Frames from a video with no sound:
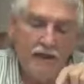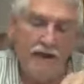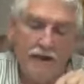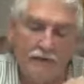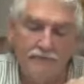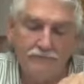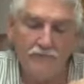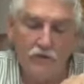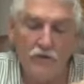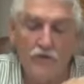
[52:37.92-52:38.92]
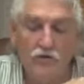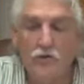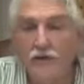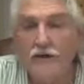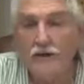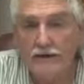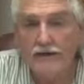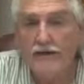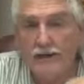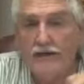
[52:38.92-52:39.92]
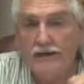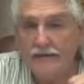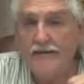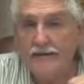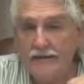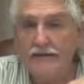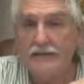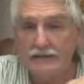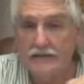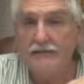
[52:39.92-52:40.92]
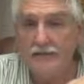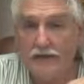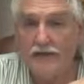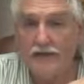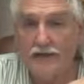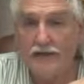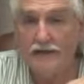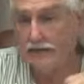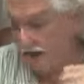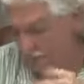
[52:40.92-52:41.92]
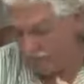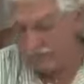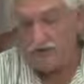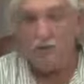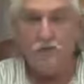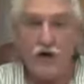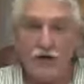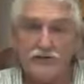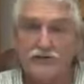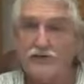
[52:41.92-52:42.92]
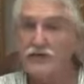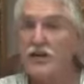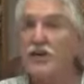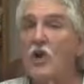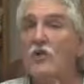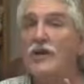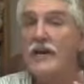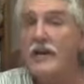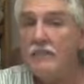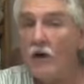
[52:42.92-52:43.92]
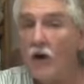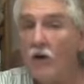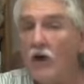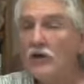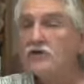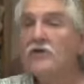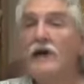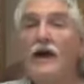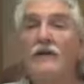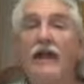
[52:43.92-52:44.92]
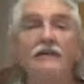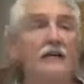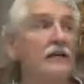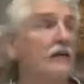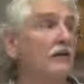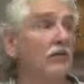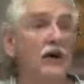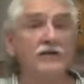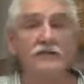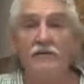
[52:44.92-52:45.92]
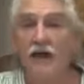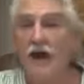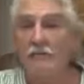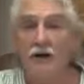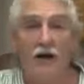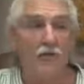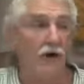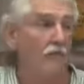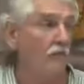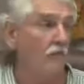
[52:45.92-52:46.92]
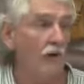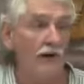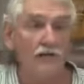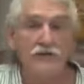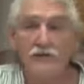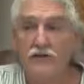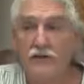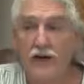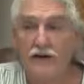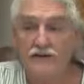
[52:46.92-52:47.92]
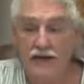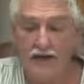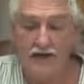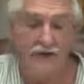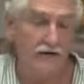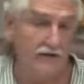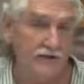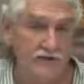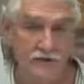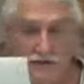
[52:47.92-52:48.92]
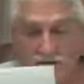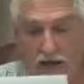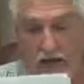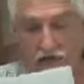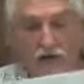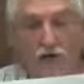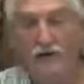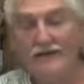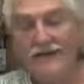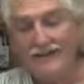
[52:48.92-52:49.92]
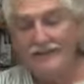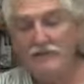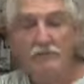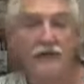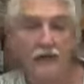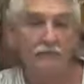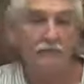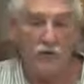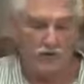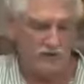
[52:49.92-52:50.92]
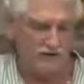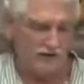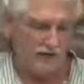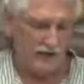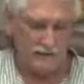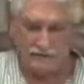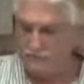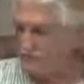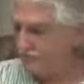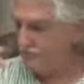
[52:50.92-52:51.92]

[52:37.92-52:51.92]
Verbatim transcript: um, we really need to, she needs to get this lymph node done because she hadn't mentioned breast. She said no chemo. So that, that's a little raise of the eyebrow. What, what else are you not saying here in this, this thing? So this will be important, um,